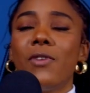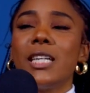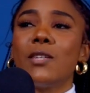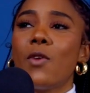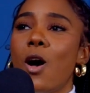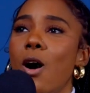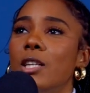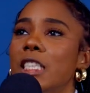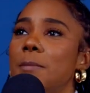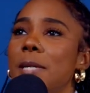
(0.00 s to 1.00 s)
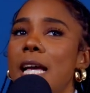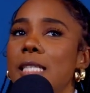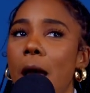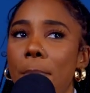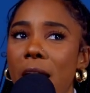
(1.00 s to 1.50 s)
First of all, just
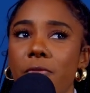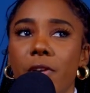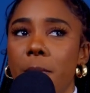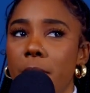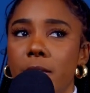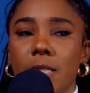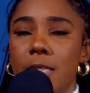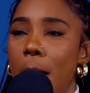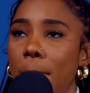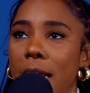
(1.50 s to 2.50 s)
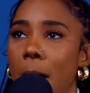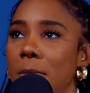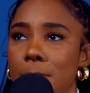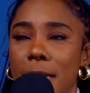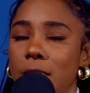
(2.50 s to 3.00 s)
because I pay for your meal does not mean I'm
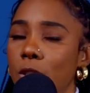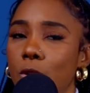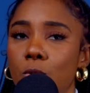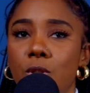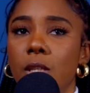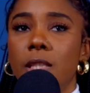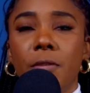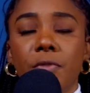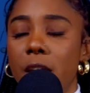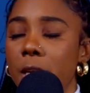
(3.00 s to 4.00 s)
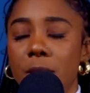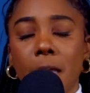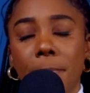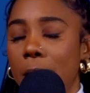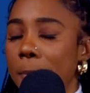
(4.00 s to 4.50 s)
expecting you to lift your hips
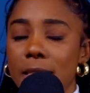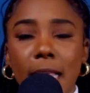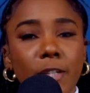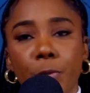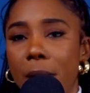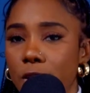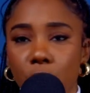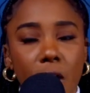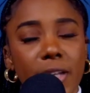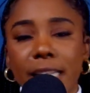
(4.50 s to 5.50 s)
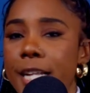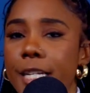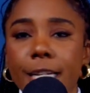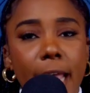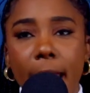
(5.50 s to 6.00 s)
up and let me slide your boxes off at the end
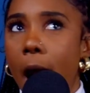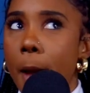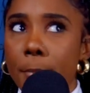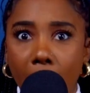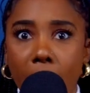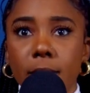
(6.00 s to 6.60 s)
of the day. I'm not.